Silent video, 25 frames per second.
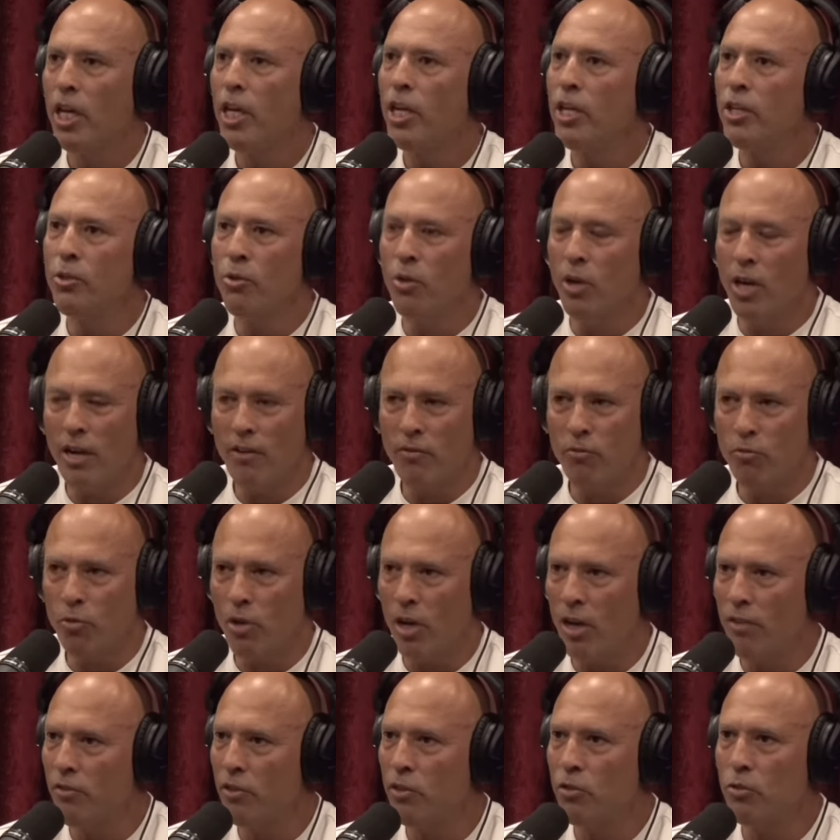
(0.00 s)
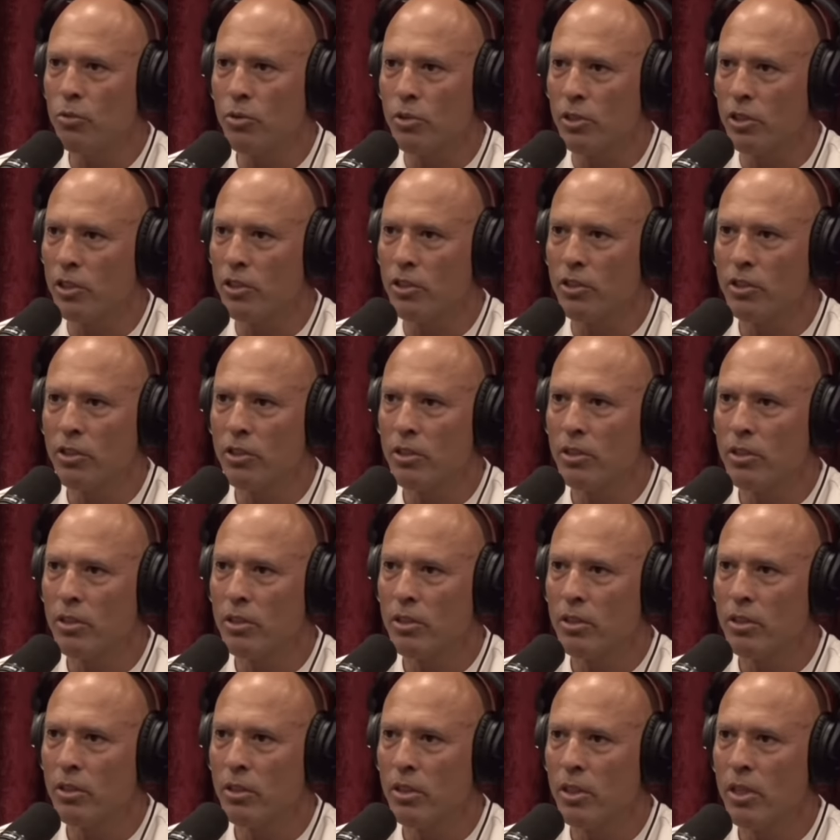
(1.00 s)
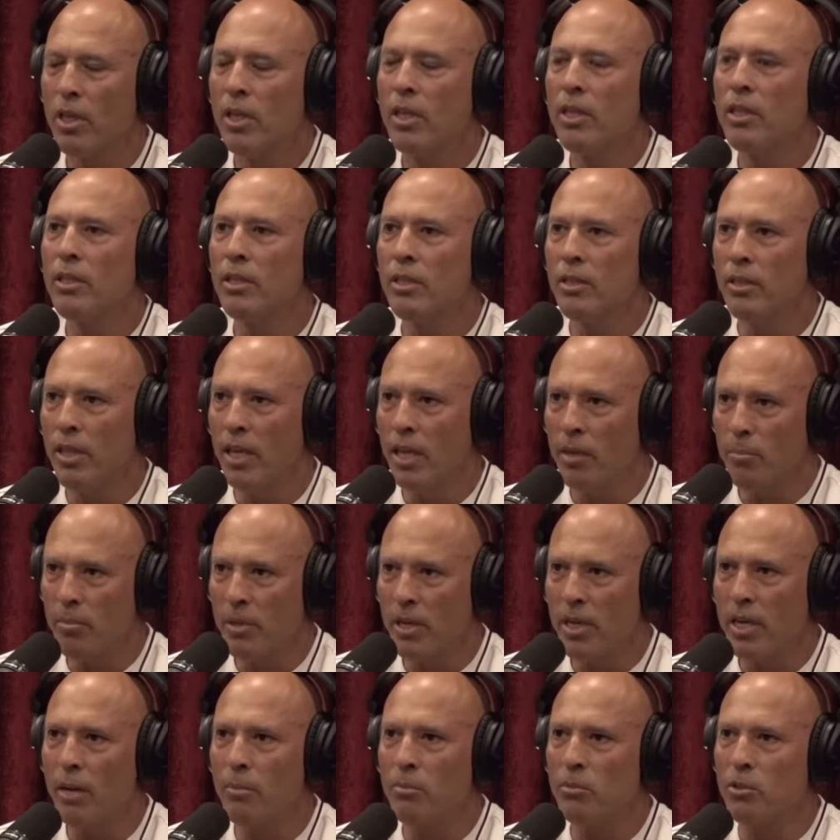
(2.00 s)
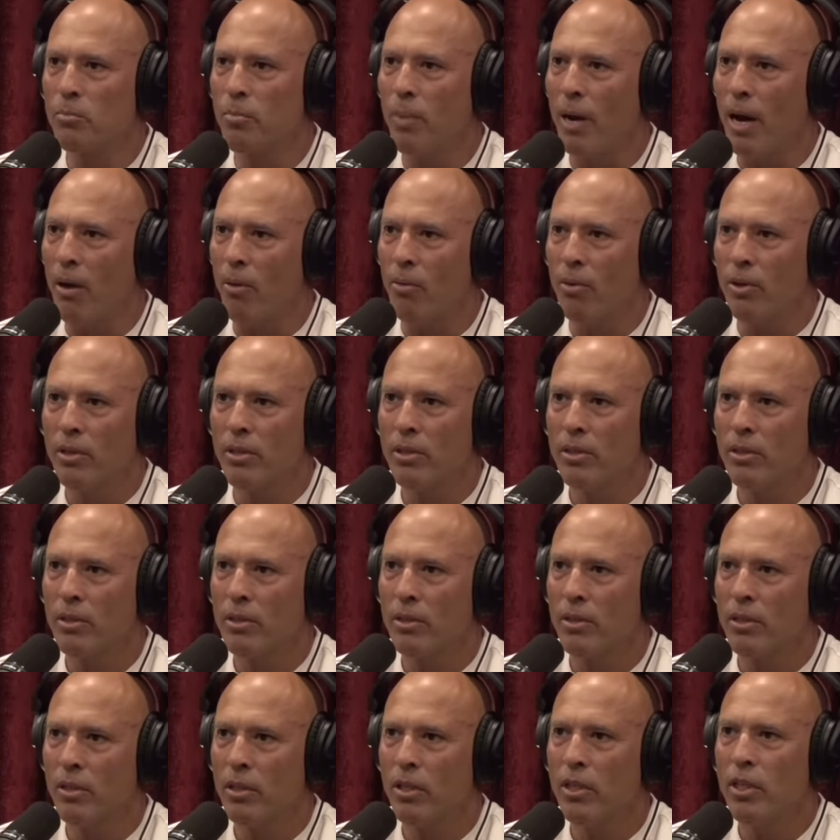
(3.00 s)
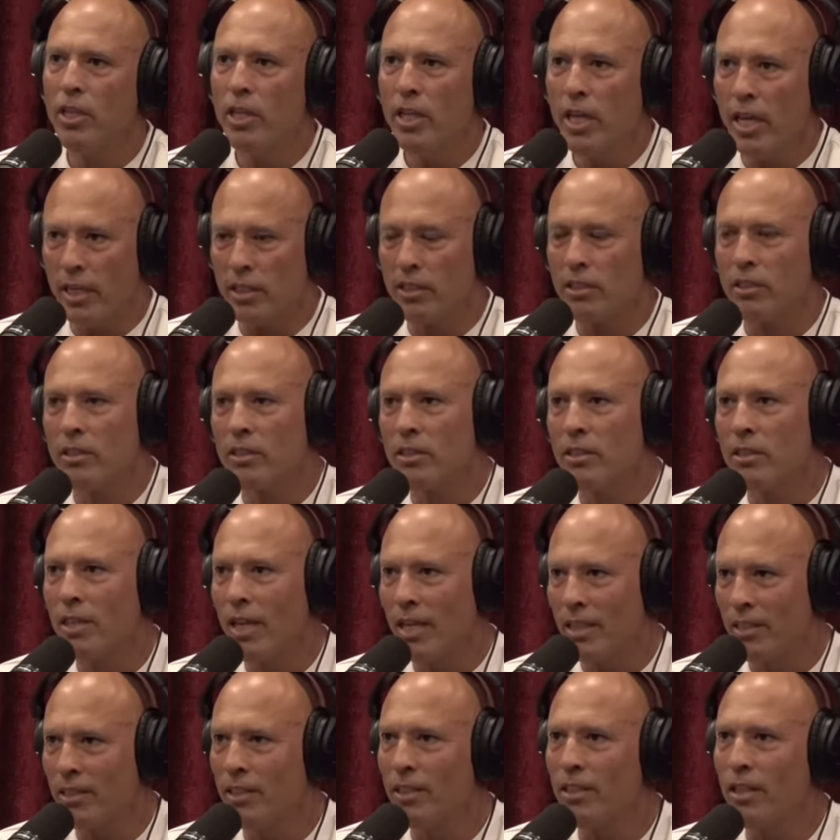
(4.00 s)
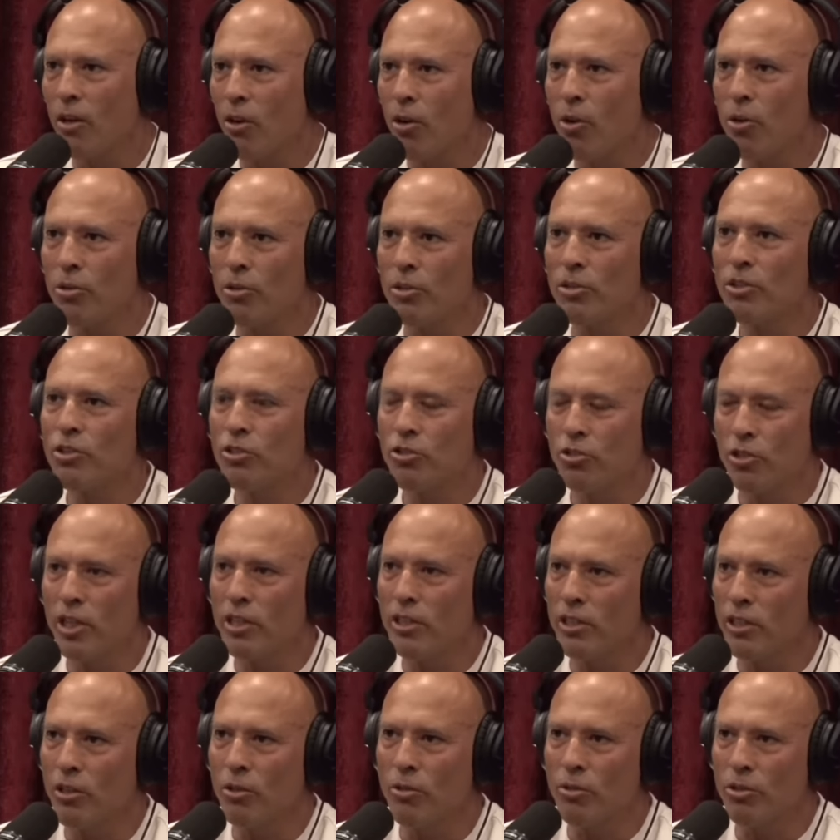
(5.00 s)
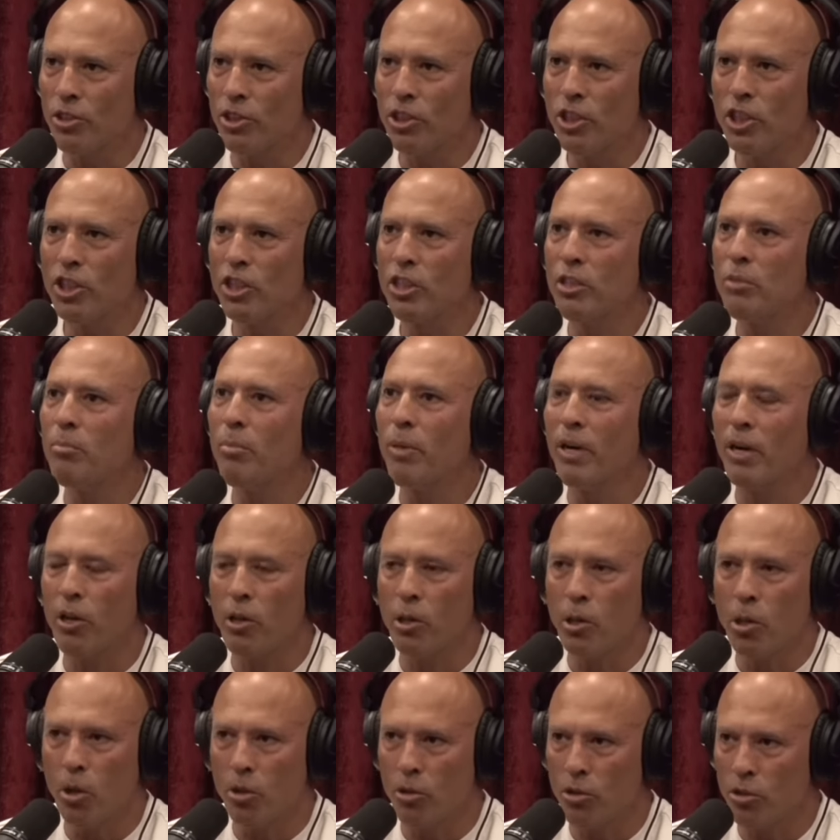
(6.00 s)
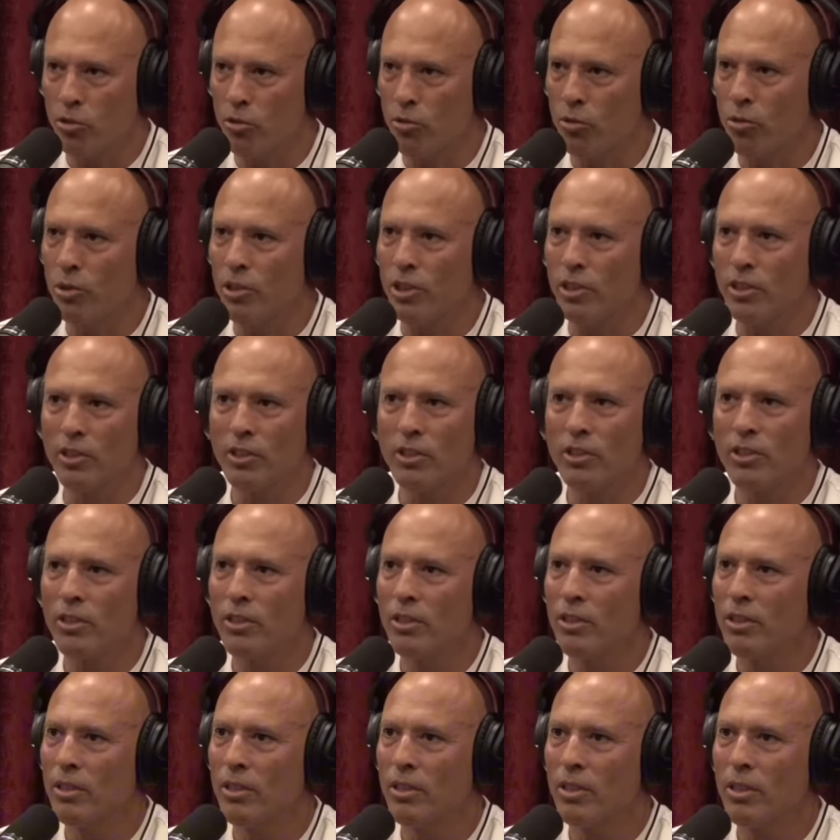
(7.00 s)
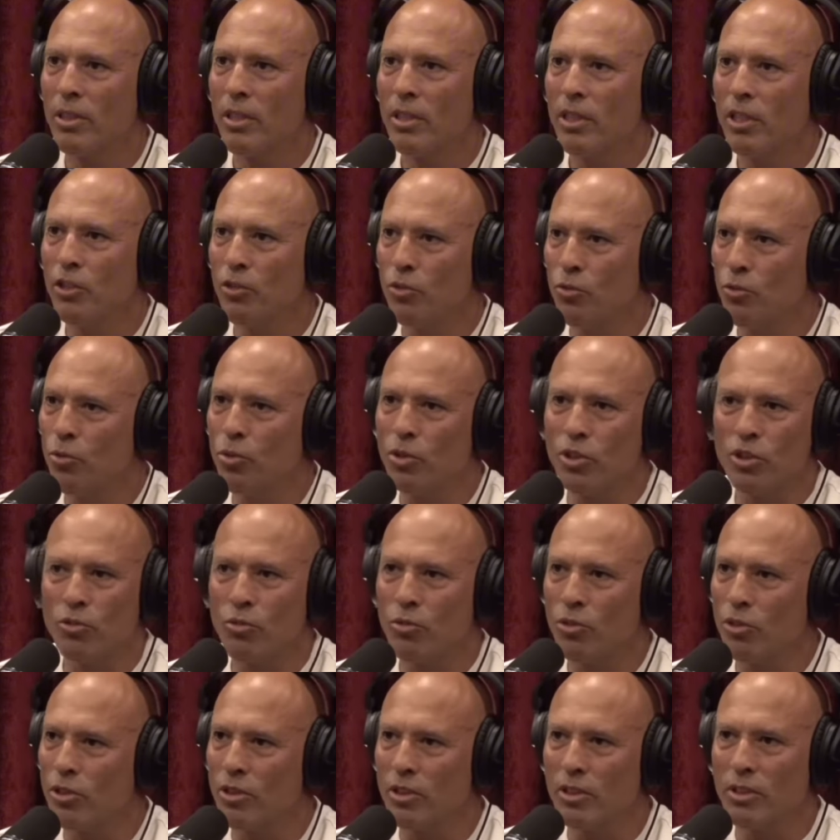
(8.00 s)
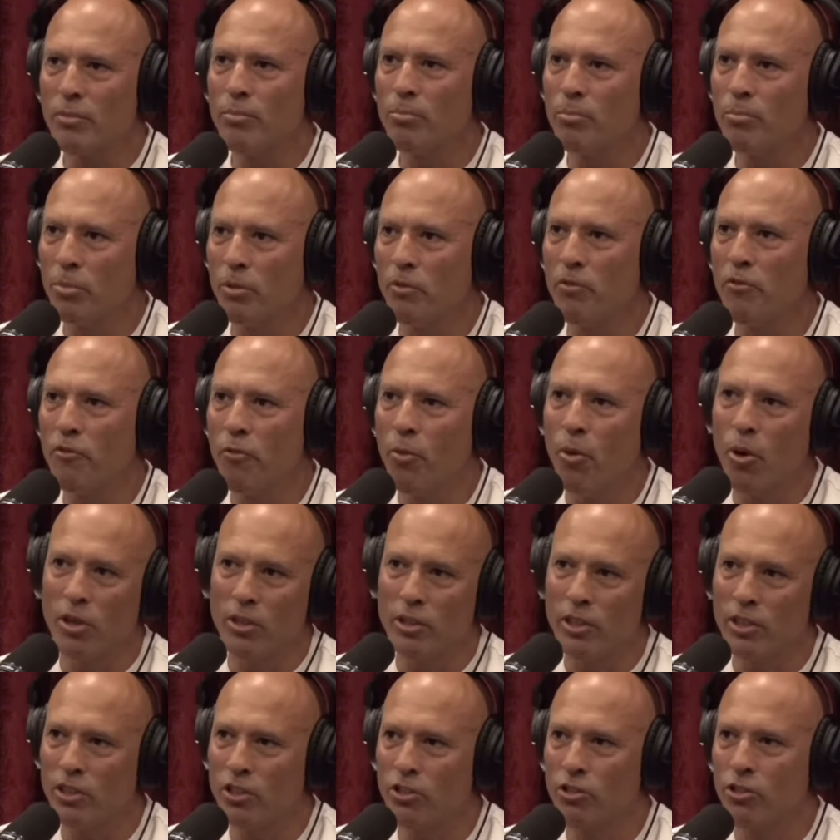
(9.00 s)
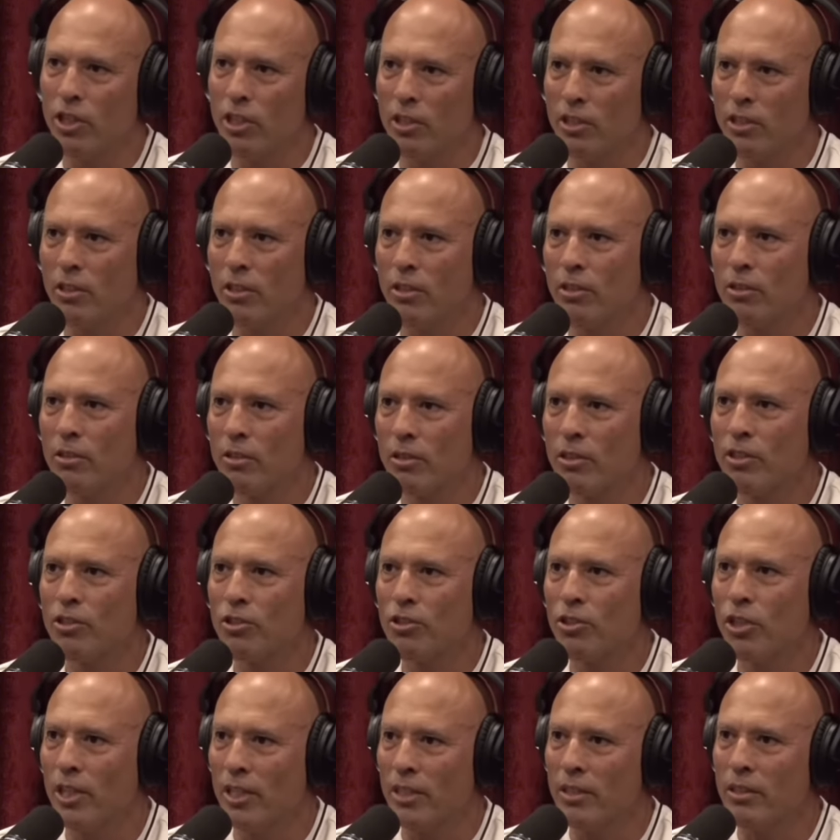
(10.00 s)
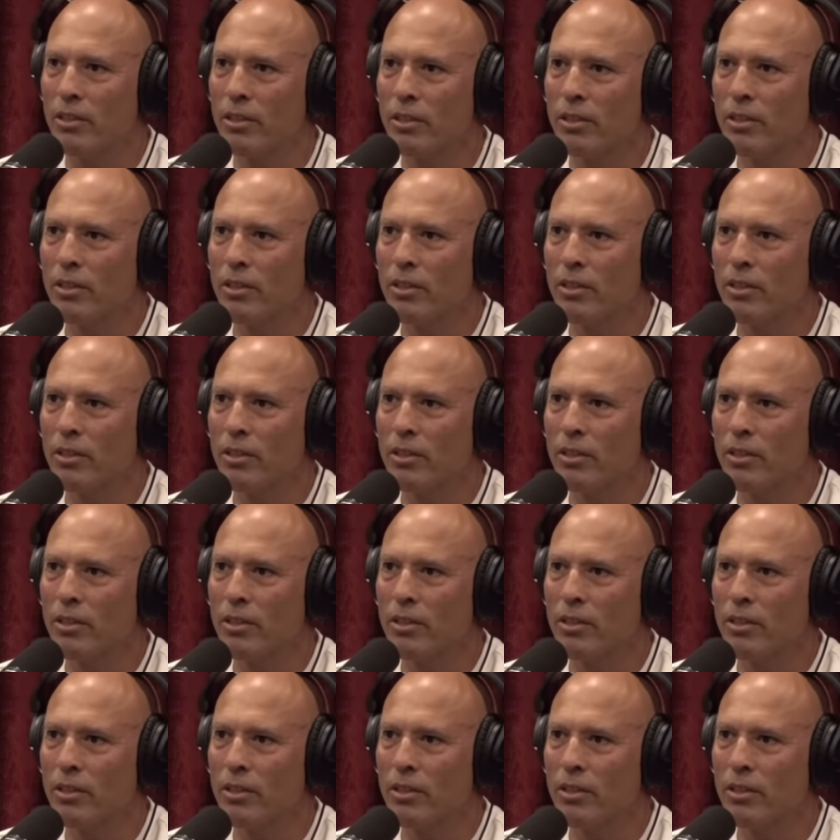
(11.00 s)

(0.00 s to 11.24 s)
You have to have endurance, then becomes power. Yes, I did a lot of strength and conditioning, but a lot of endurance. Endurance was before the strength.